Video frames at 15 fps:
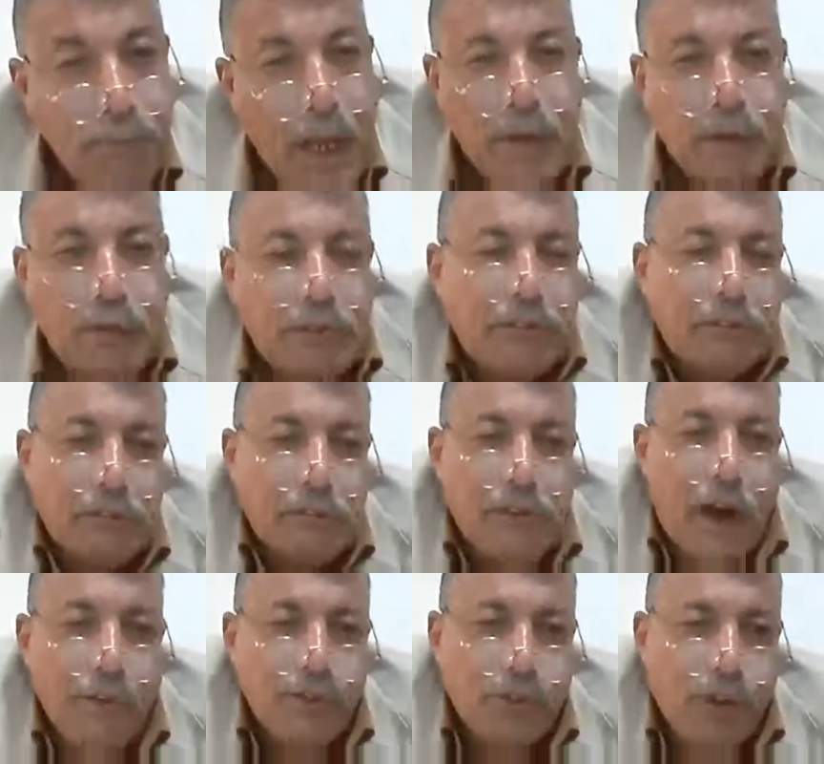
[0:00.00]
And you
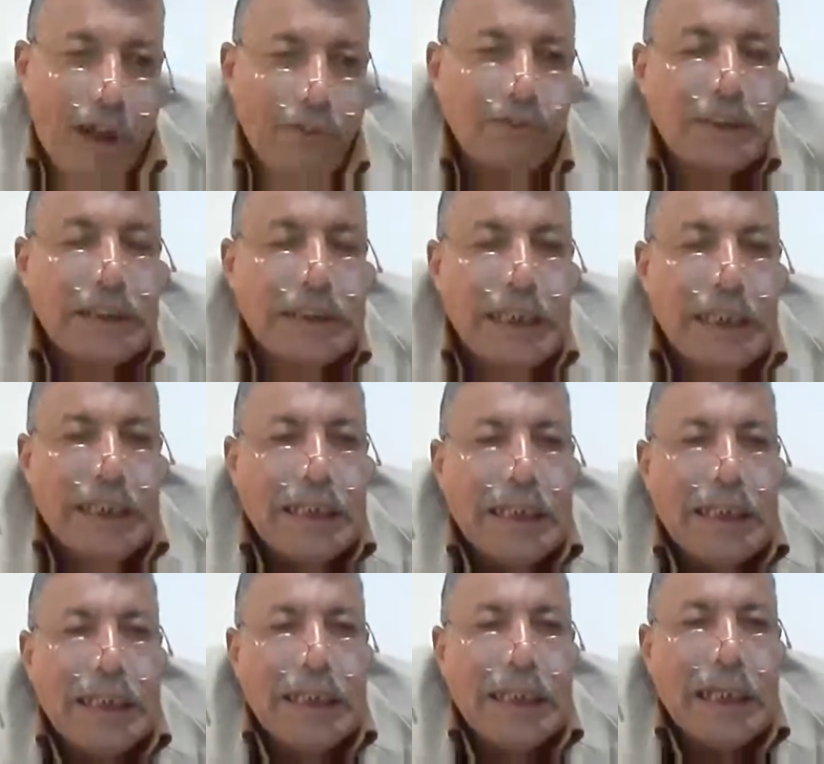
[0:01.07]
have to have
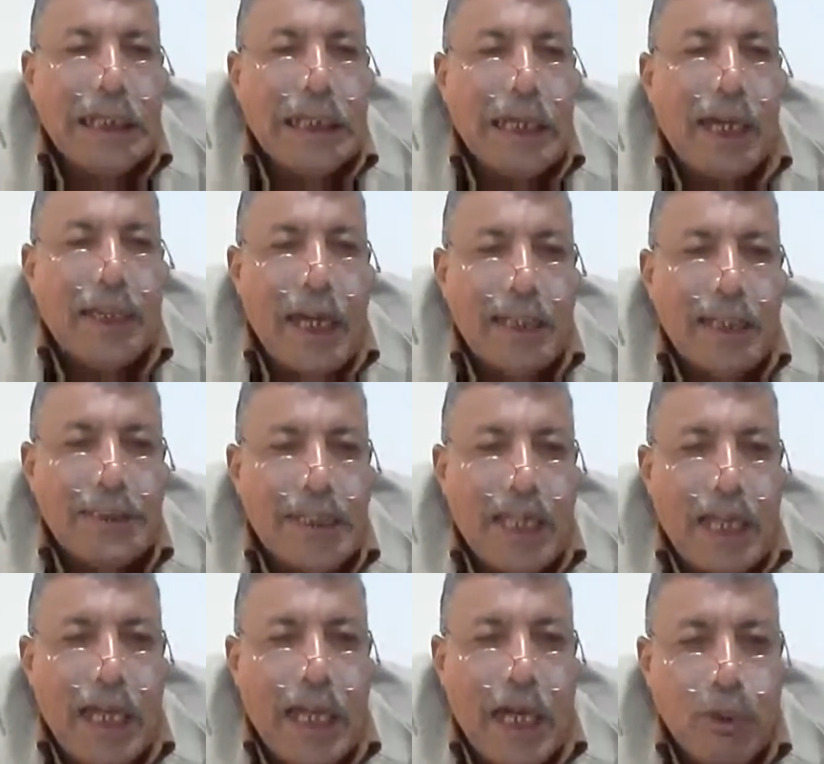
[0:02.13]
an
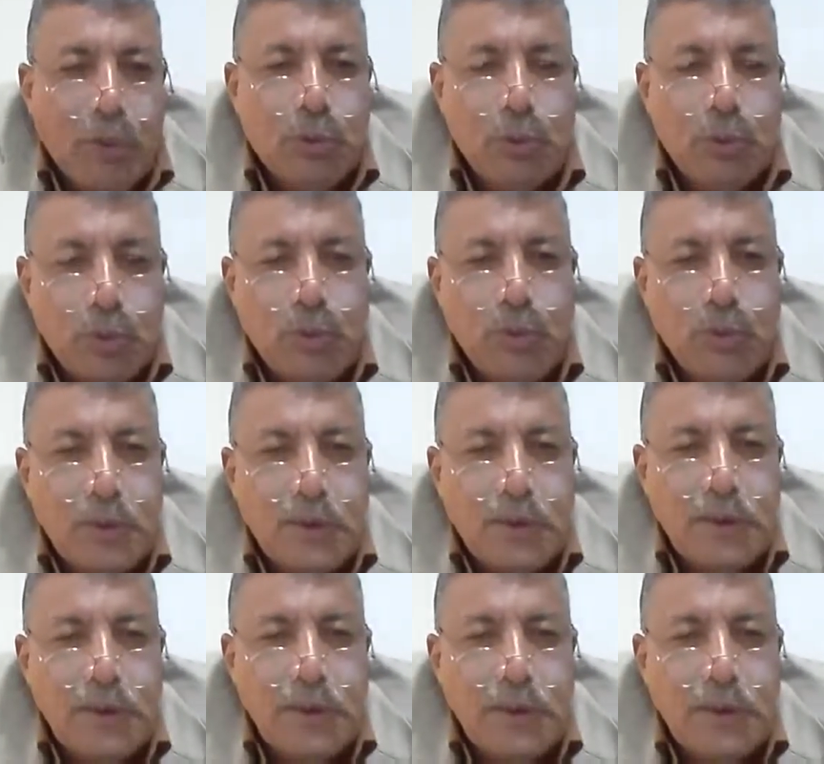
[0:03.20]
idea how to
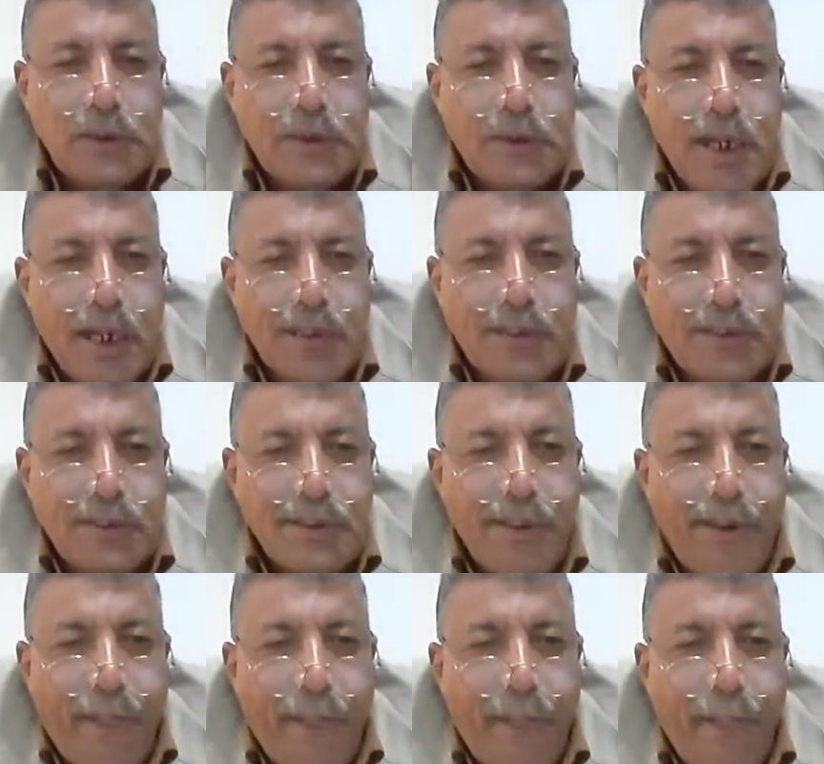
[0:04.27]
write
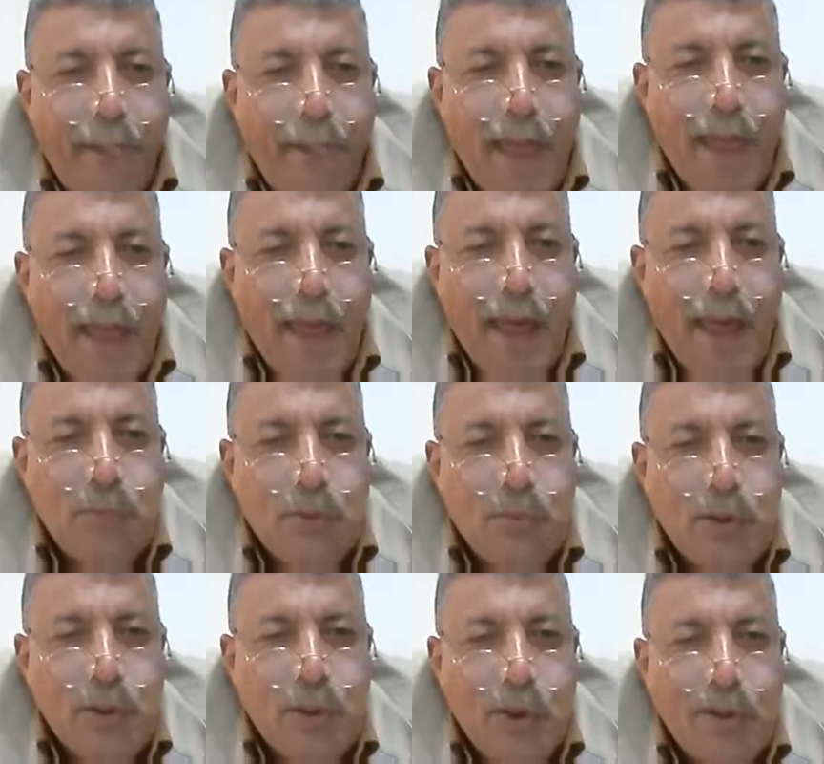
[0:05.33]
a
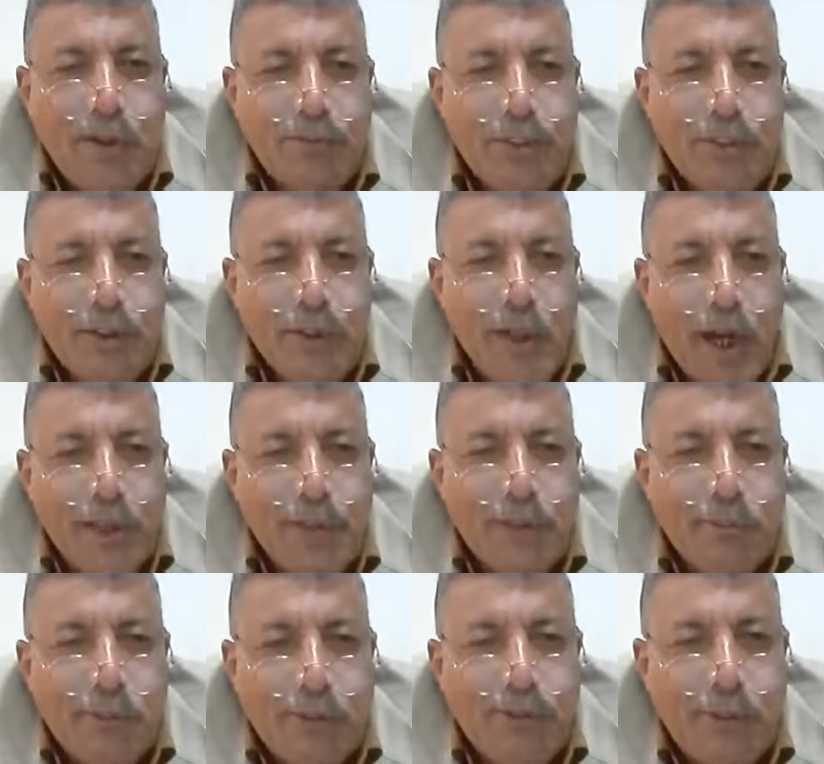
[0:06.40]
bibliographical
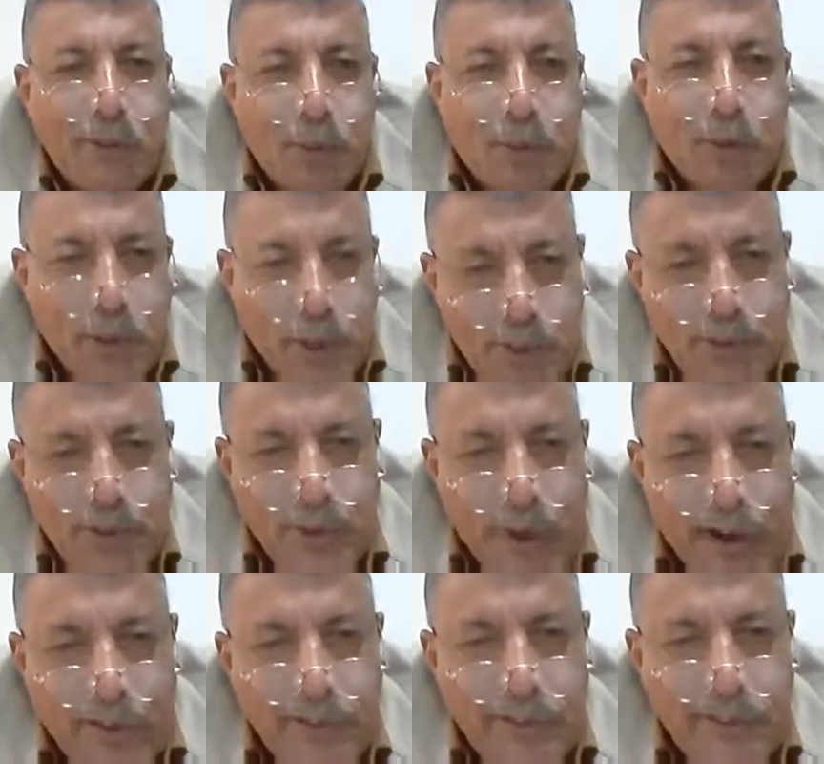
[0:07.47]
item of a book because you
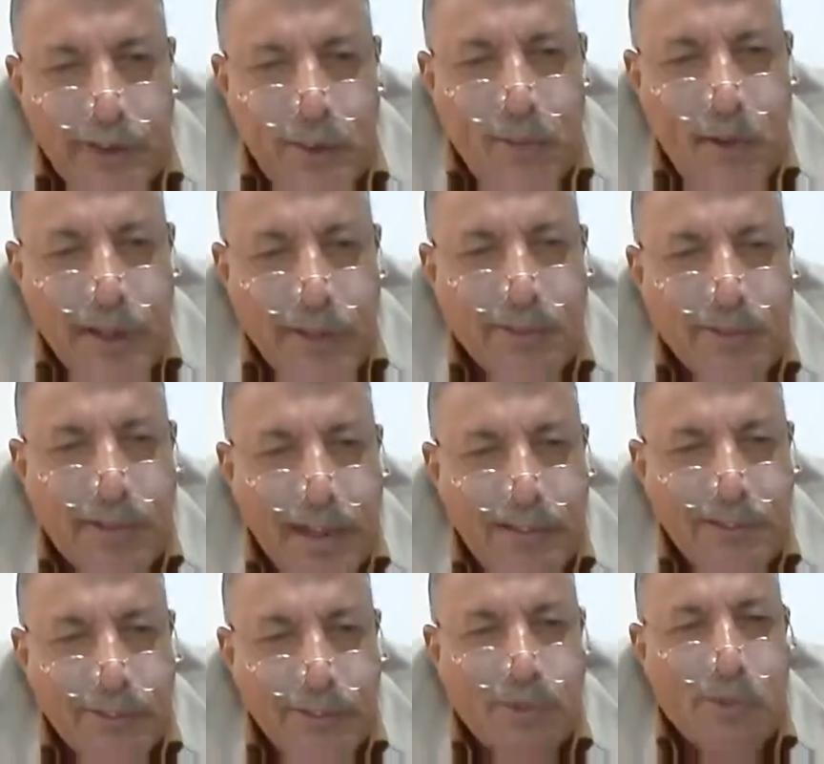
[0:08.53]
are required
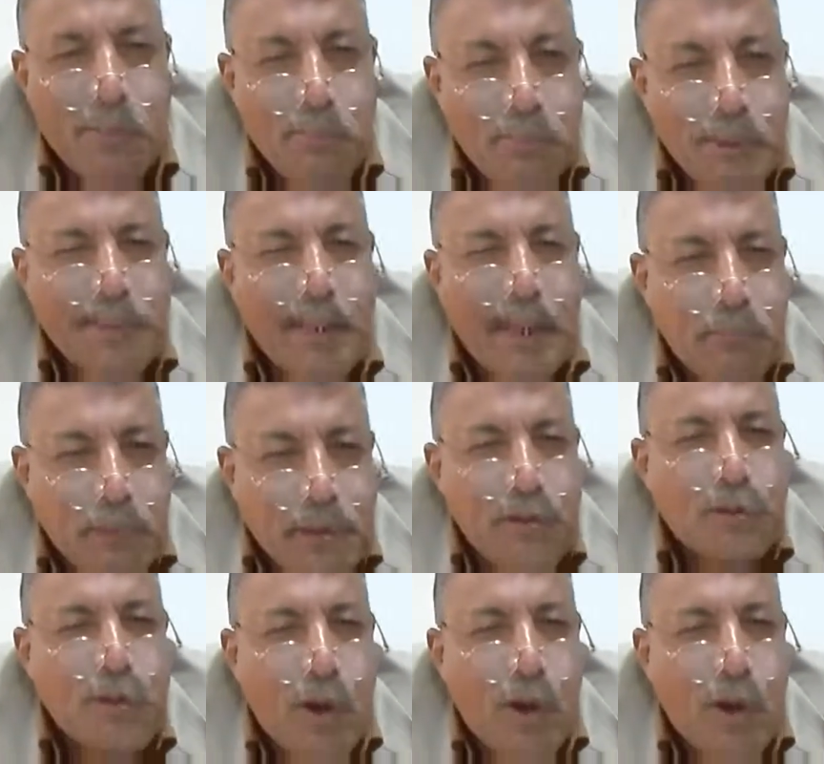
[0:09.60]
to submit a piece